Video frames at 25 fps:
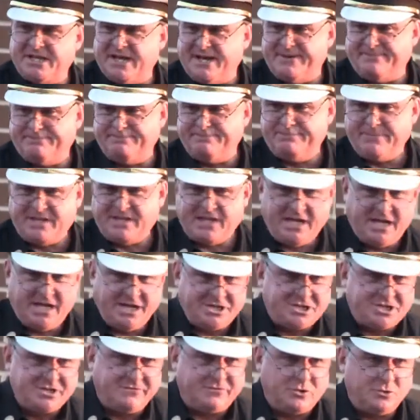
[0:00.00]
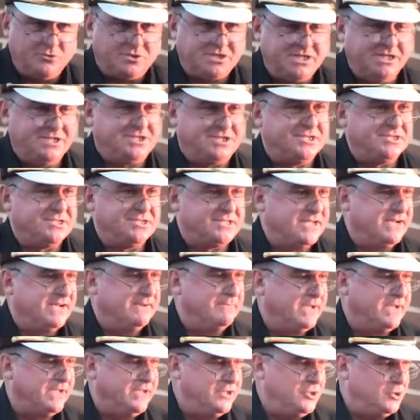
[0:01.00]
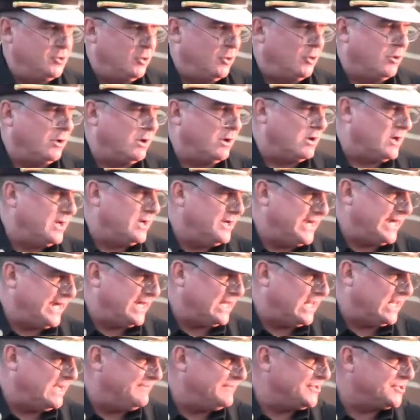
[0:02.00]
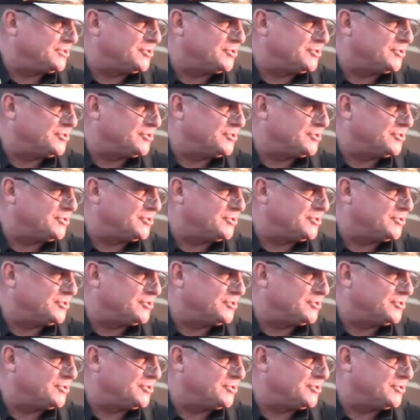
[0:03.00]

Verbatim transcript: them, each of you teaches them, your 9 11